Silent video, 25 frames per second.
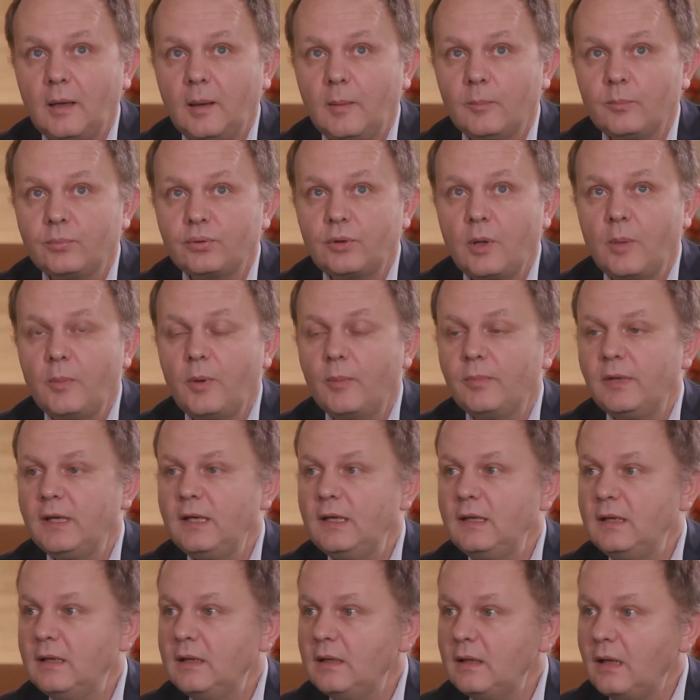
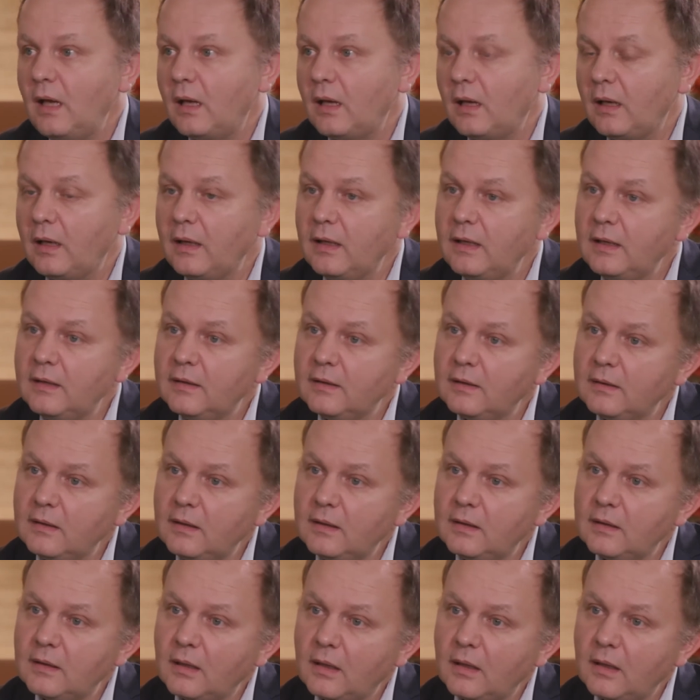probably
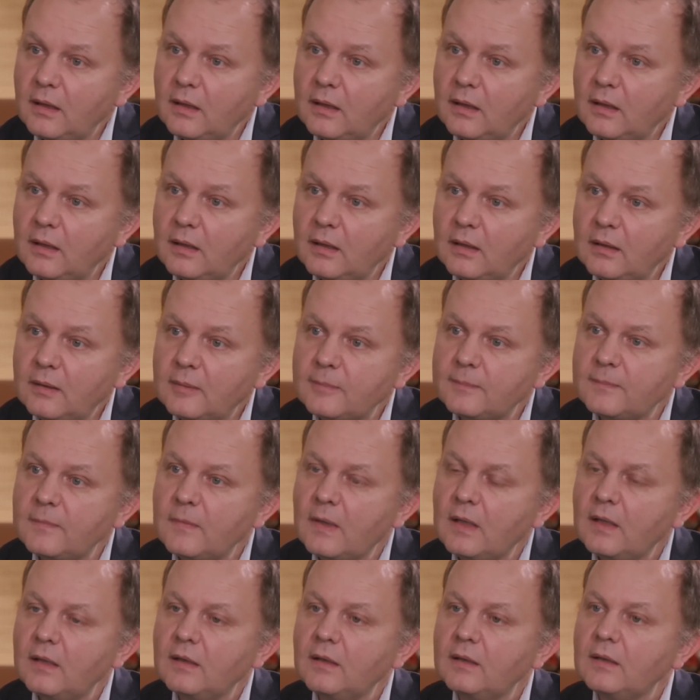in
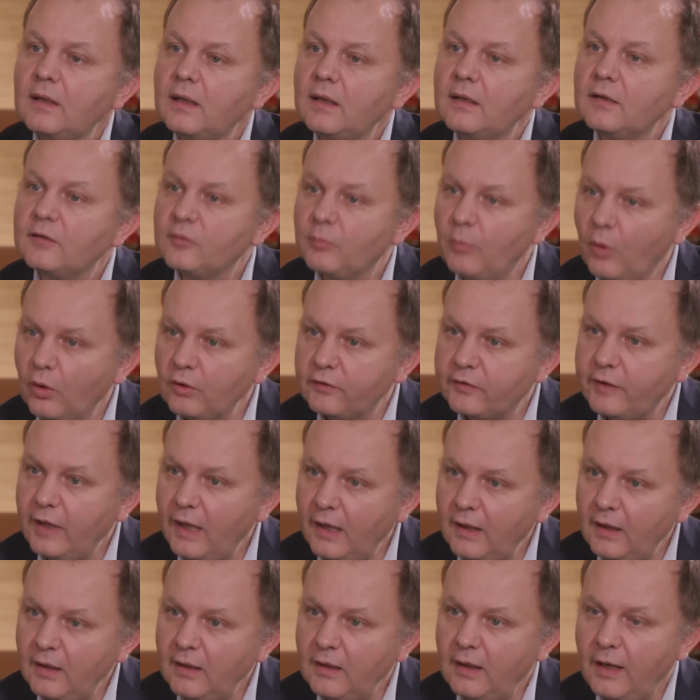small
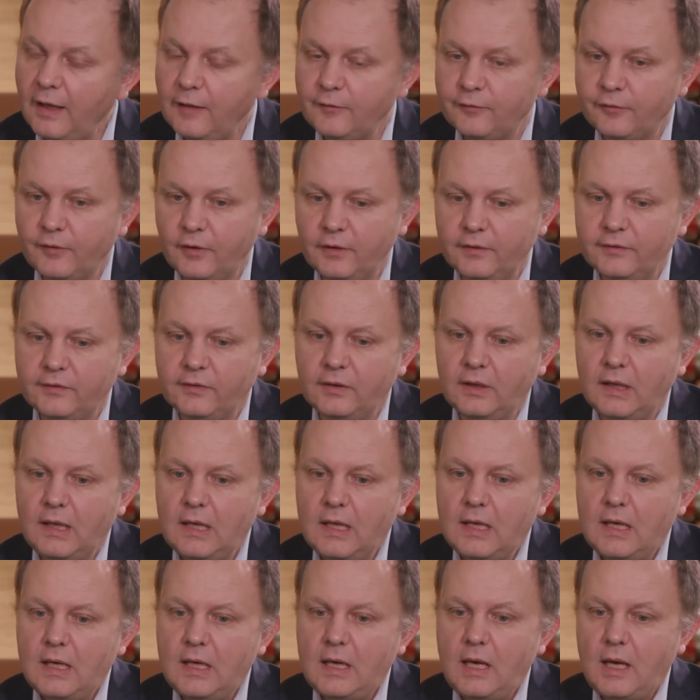scale at first,
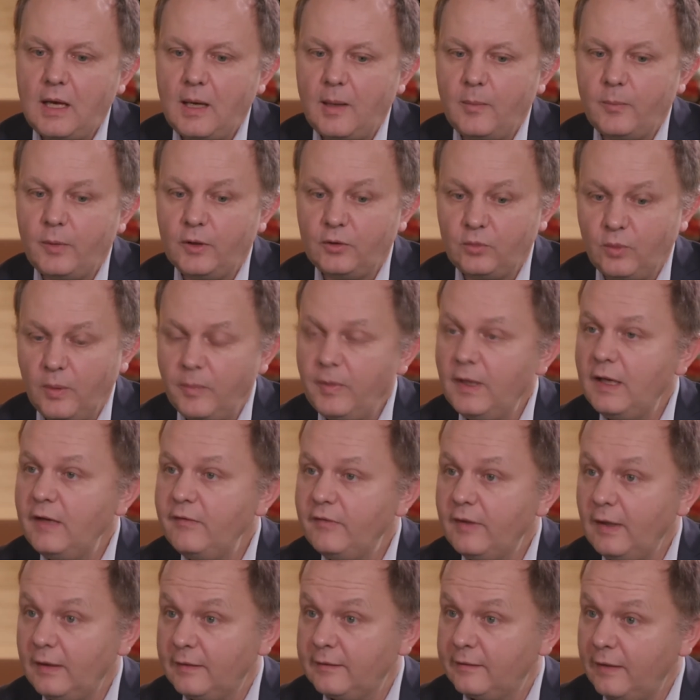but we
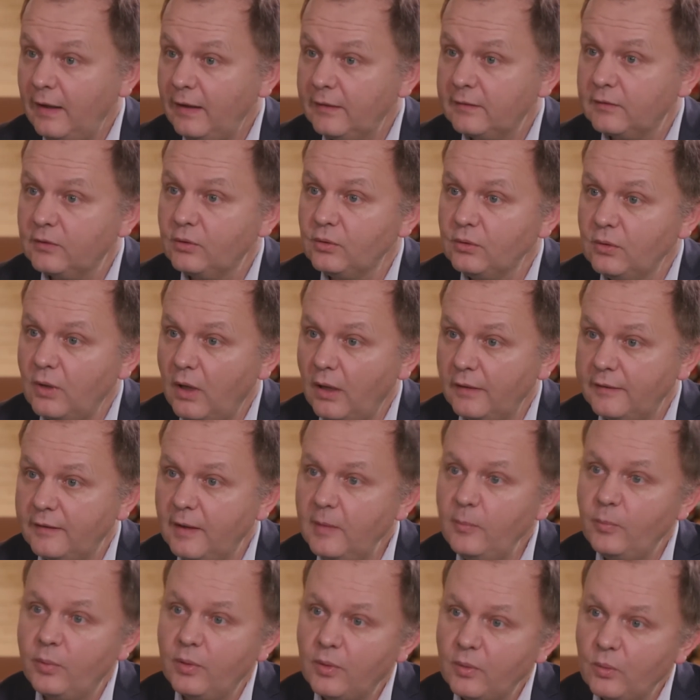believe that thanks to
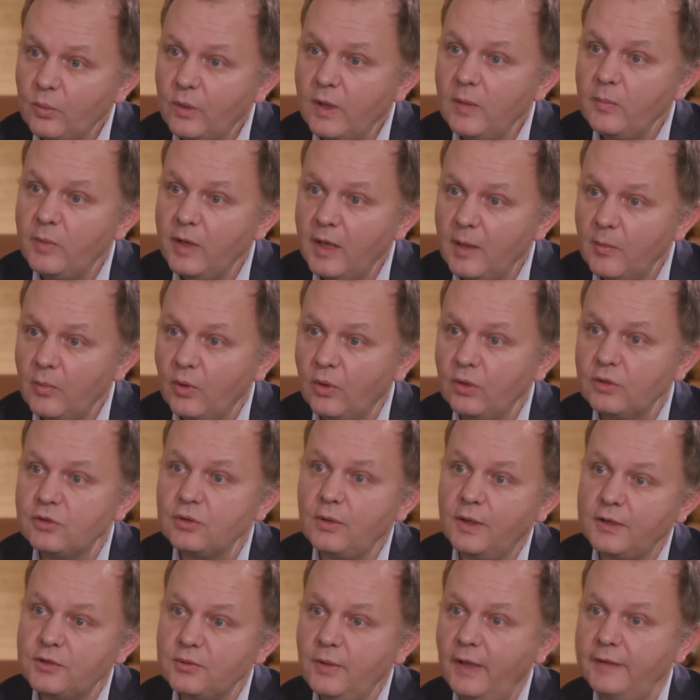TIP, we'll be able
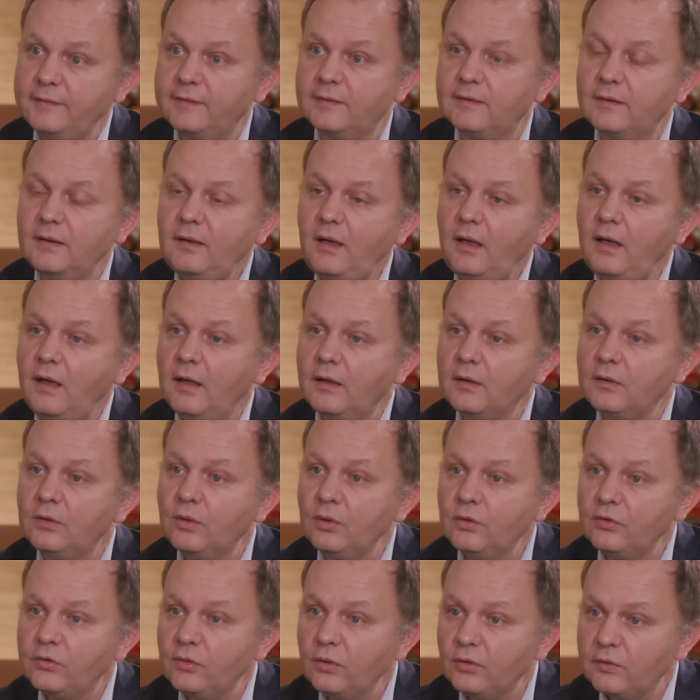to address
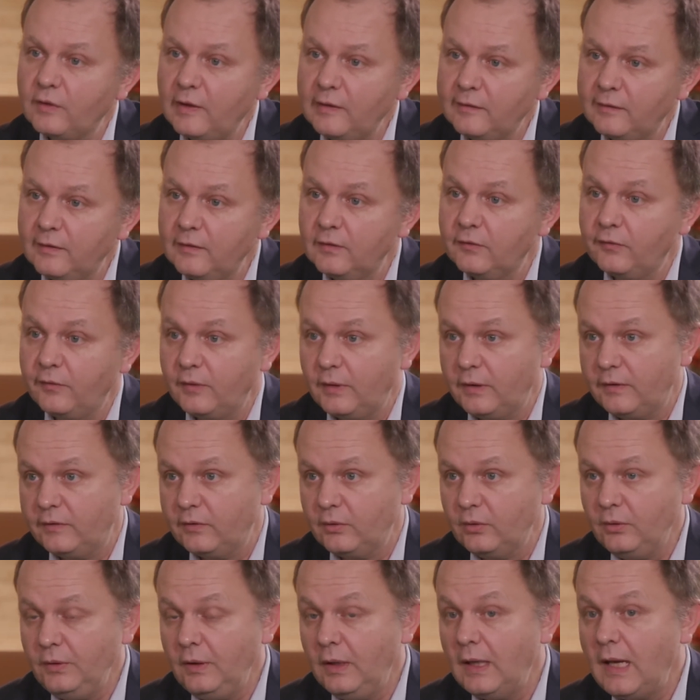those use cases very
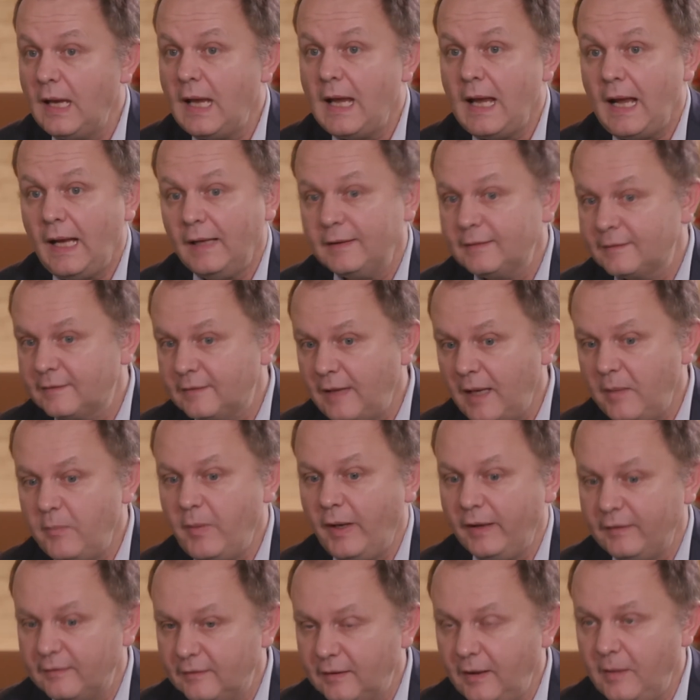soon. And step
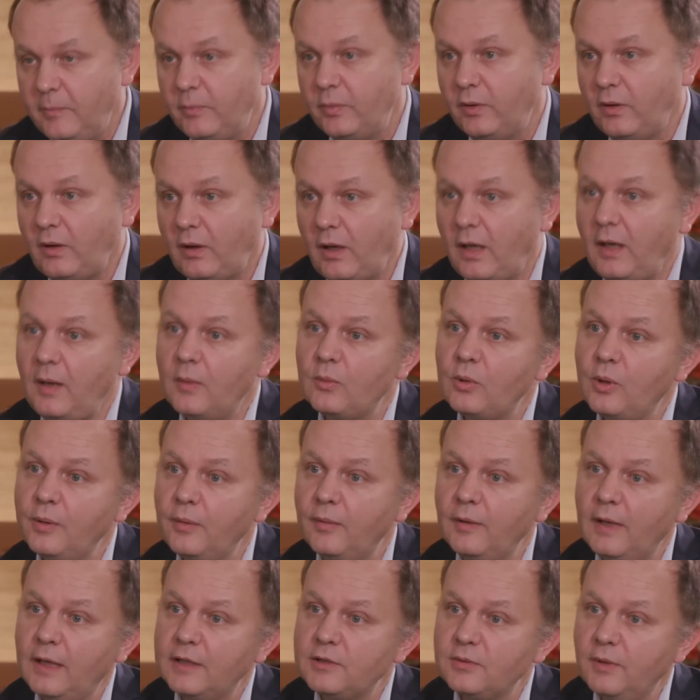by step, we
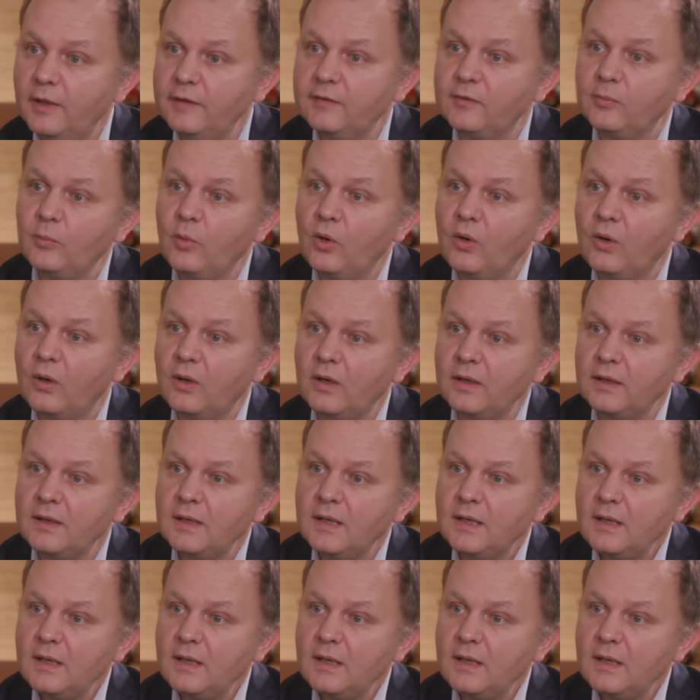will address more